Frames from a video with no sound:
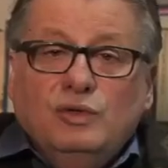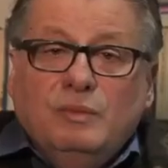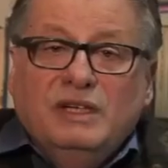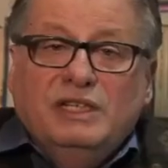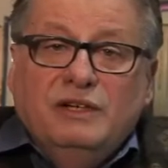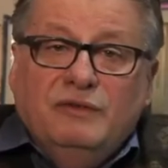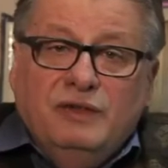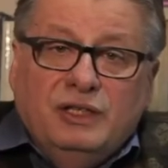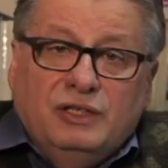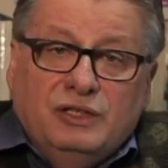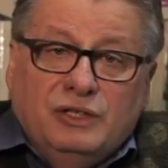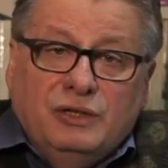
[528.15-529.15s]
The
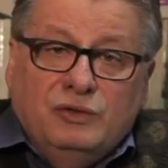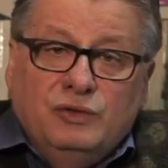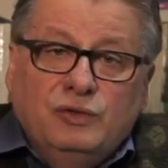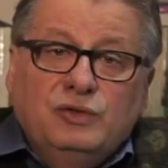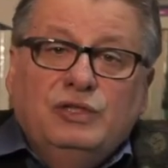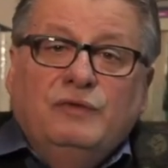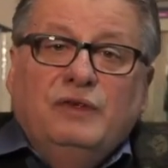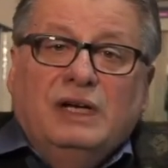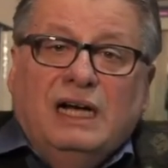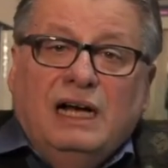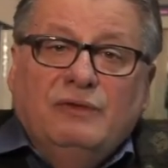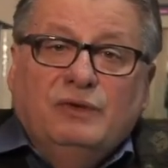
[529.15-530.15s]
Mensheviks justified this
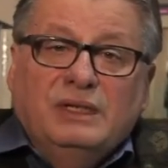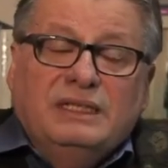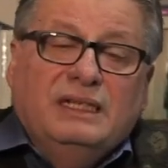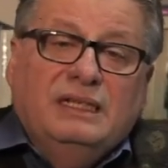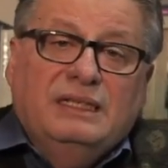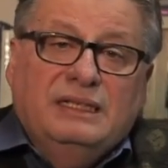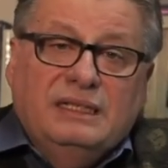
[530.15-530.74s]
decision